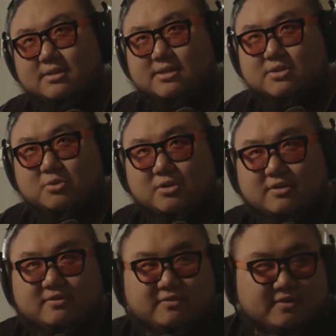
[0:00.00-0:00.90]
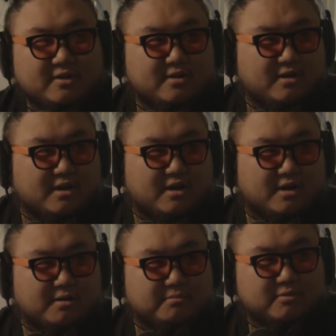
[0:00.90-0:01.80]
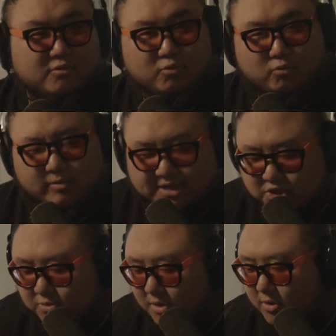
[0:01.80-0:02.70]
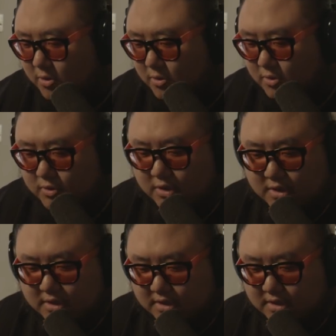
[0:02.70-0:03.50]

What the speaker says: This sort of retro,